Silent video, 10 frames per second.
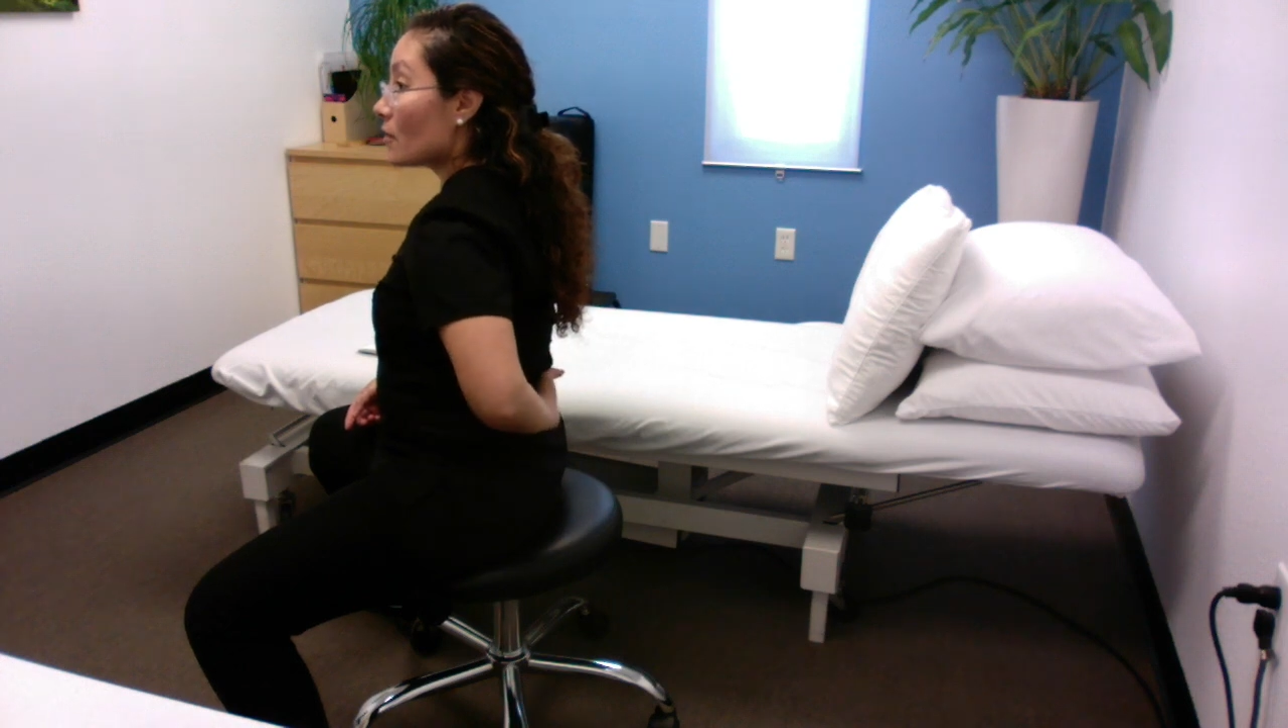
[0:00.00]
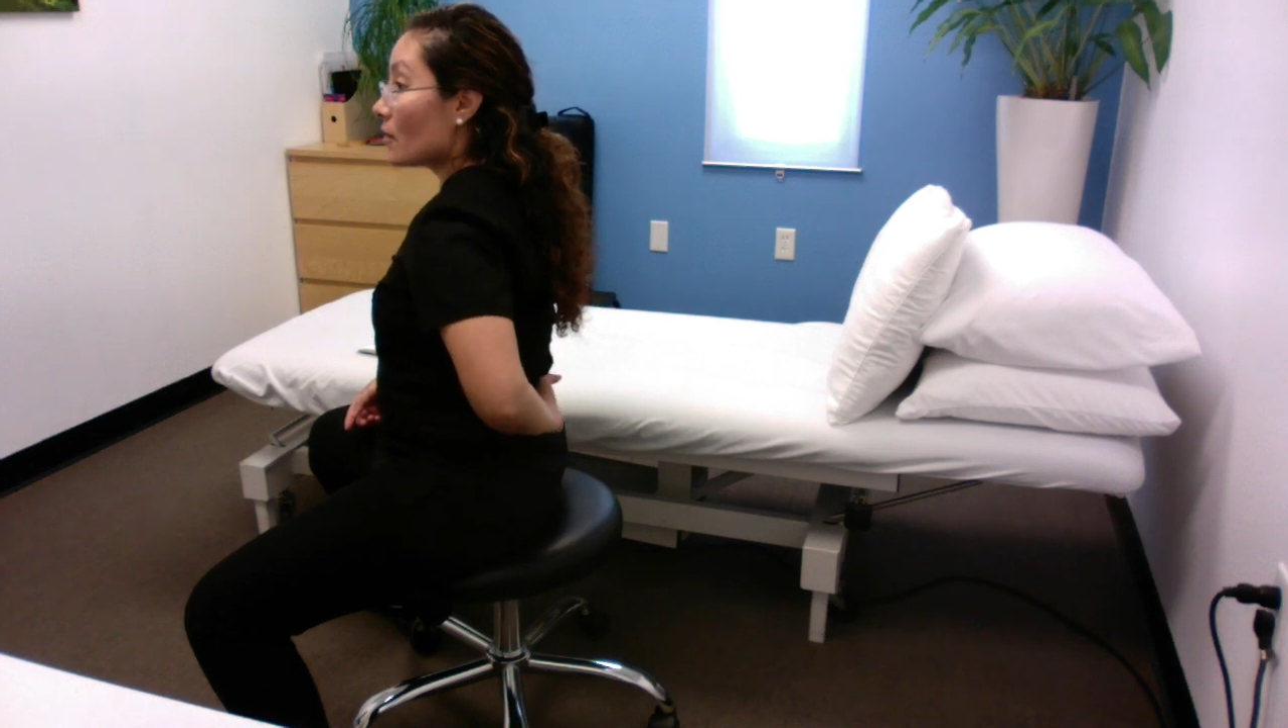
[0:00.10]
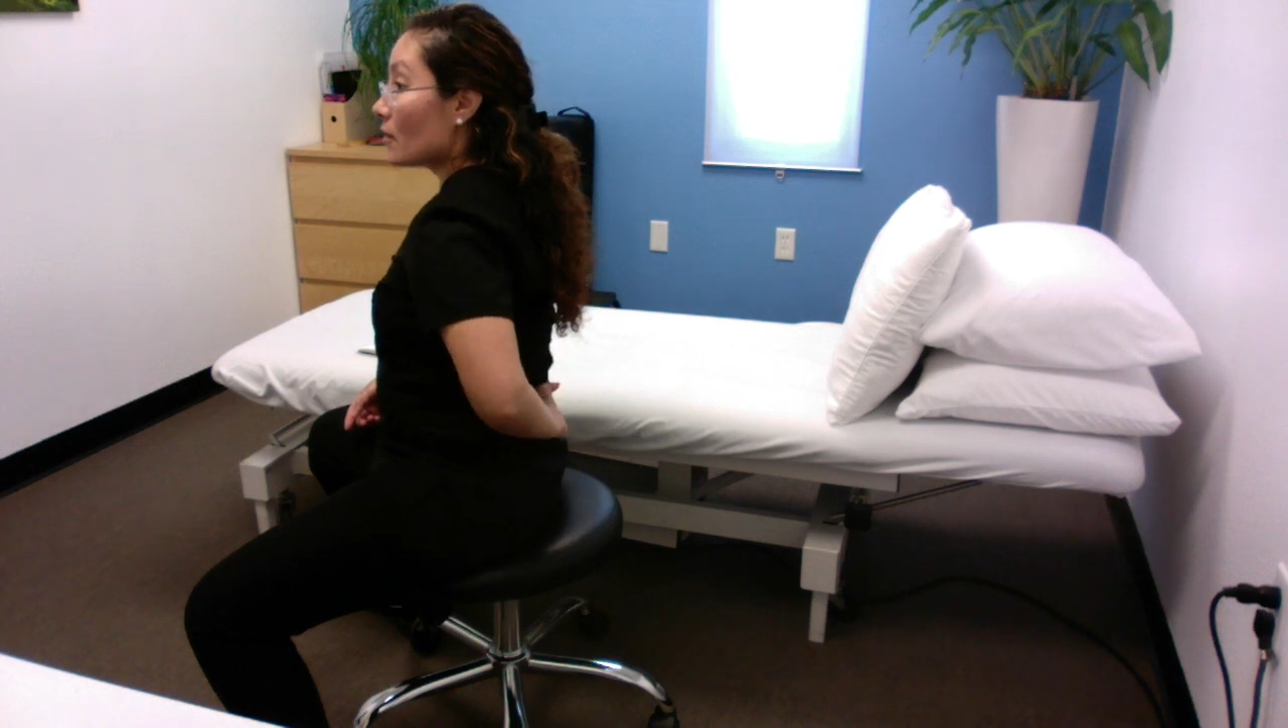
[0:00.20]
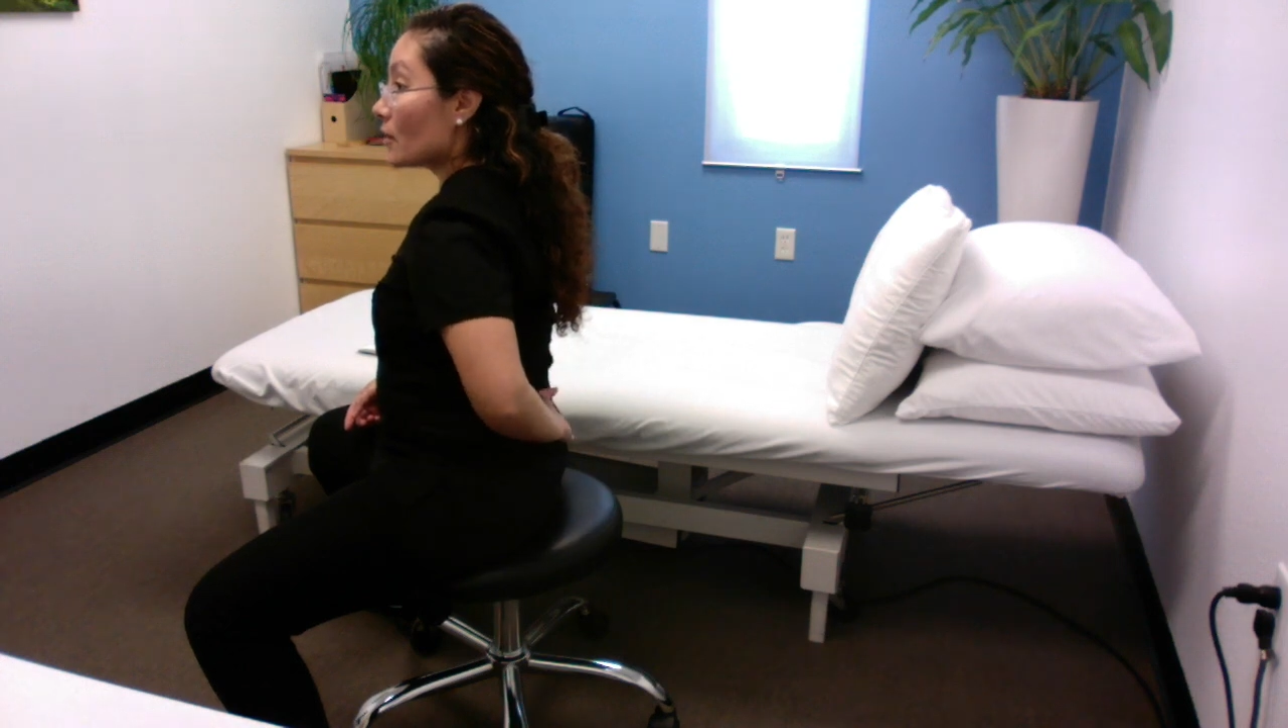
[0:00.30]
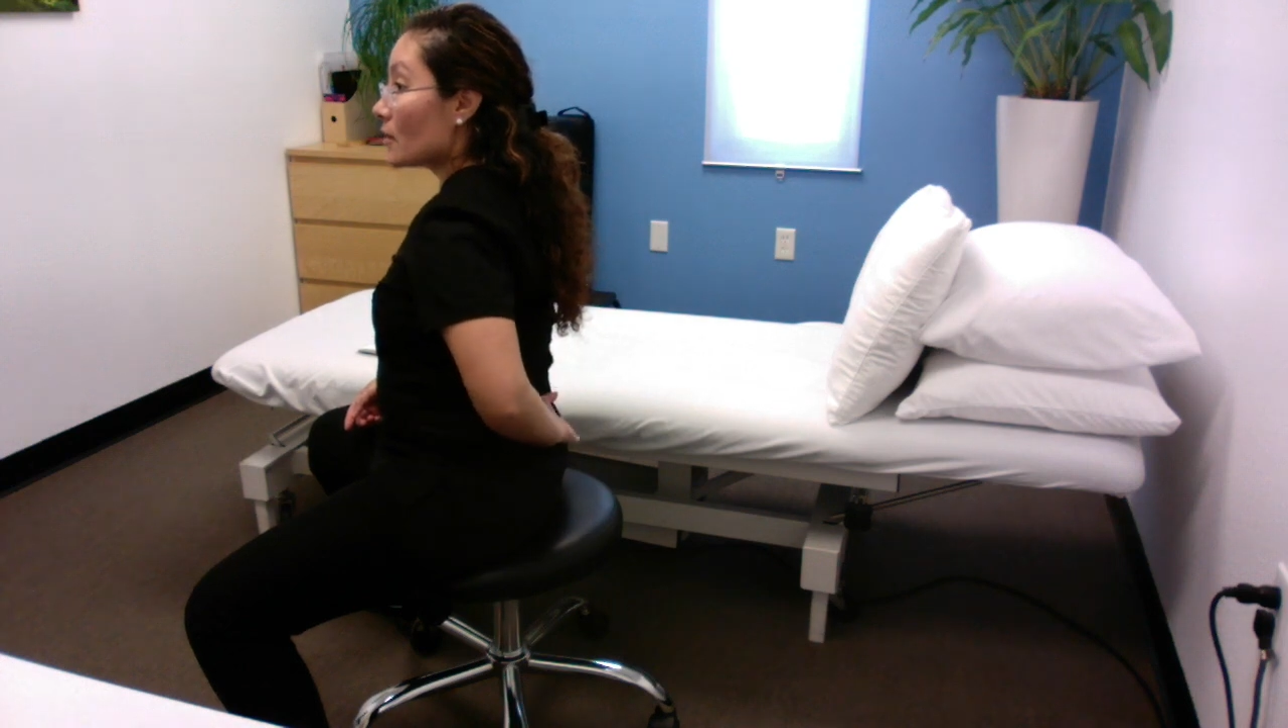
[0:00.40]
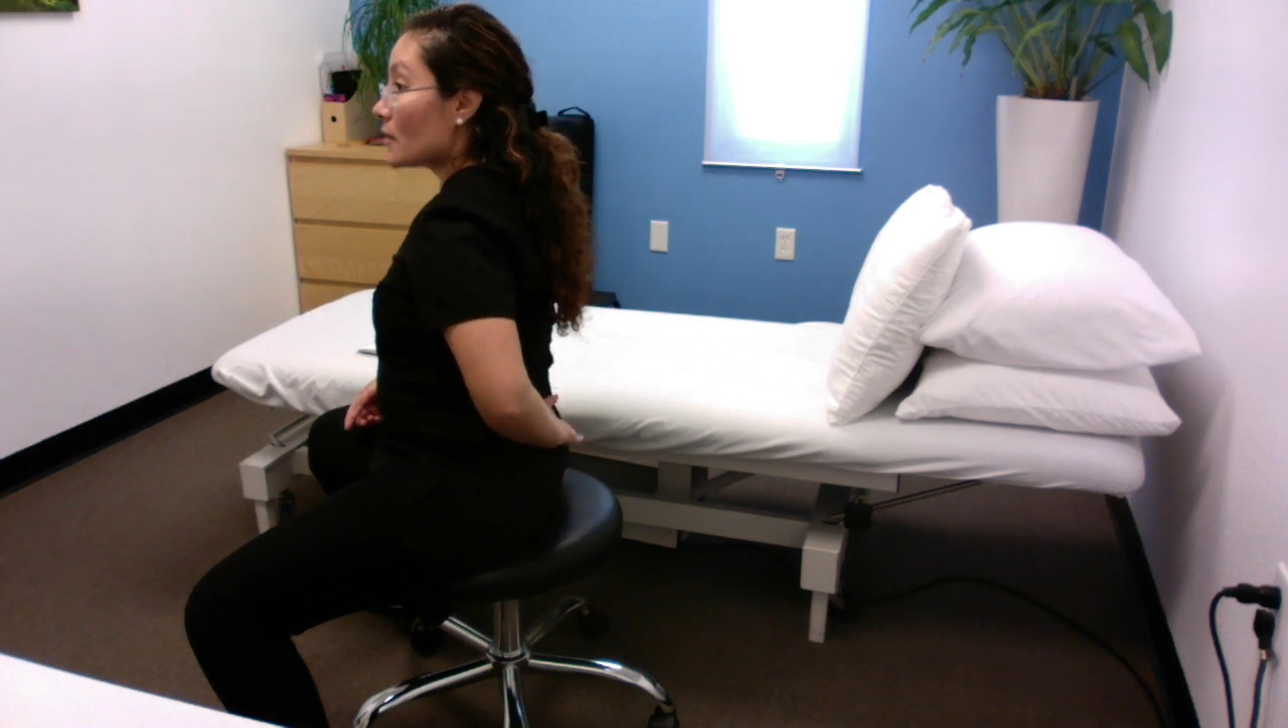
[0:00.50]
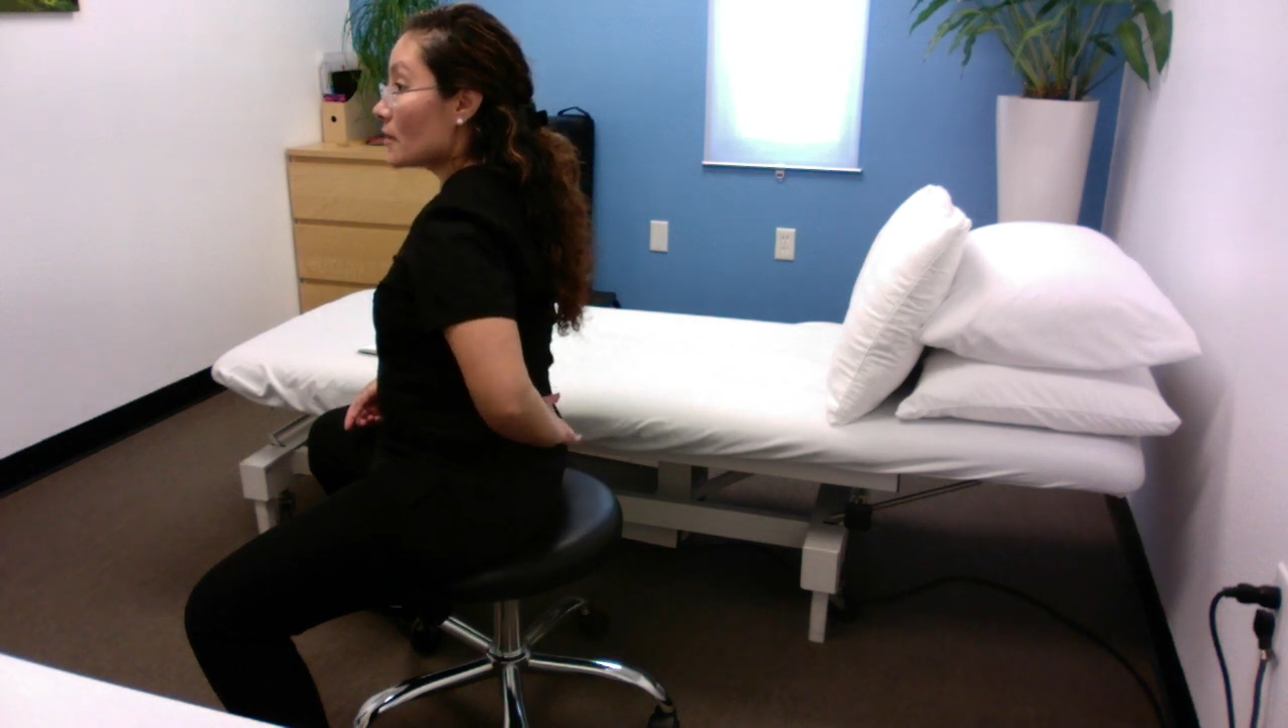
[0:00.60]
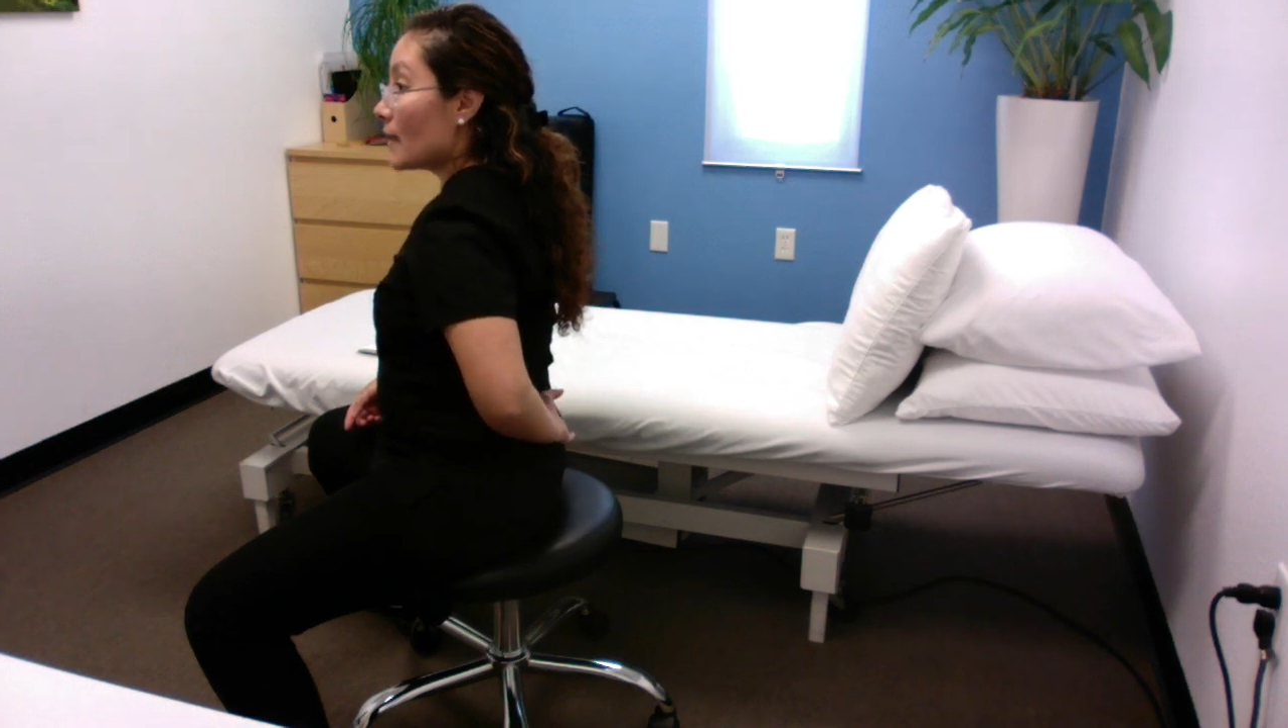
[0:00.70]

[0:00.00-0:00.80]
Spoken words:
there's a